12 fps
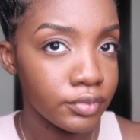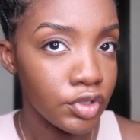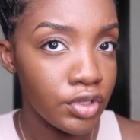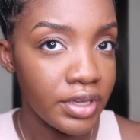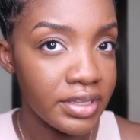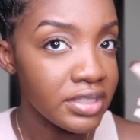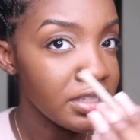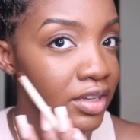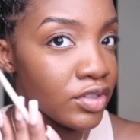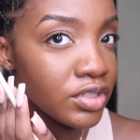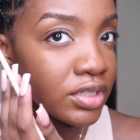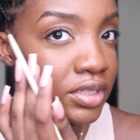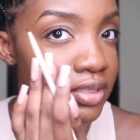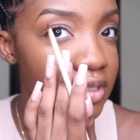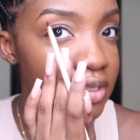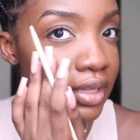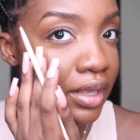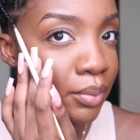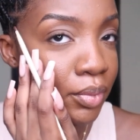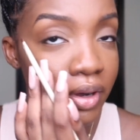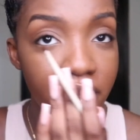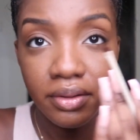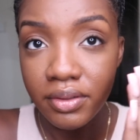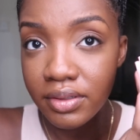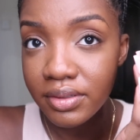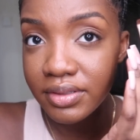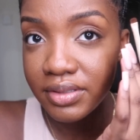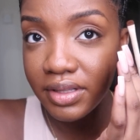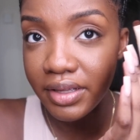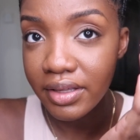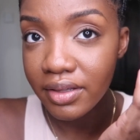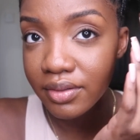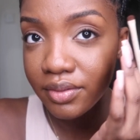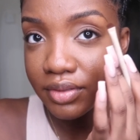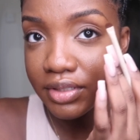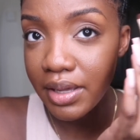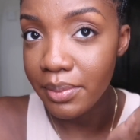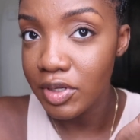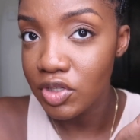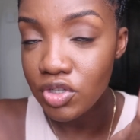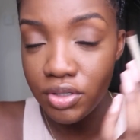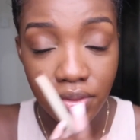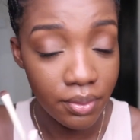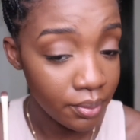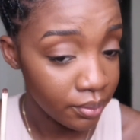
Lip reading: So you can see that, you see this is like bright, this is like dimension.